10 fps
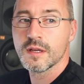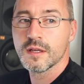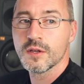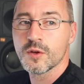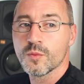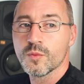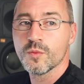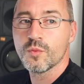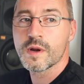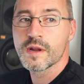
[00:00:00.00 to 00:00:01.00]
you know,
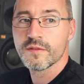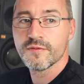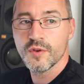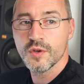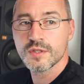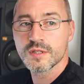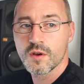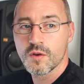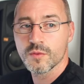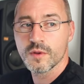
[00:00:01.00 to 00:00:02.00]
when I first
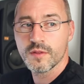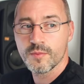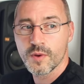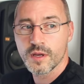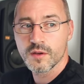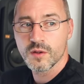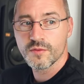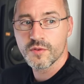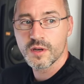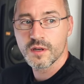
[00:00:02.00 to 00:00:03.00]
got with my
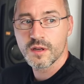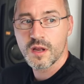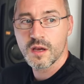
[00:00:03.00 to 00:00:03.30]
girlfriend,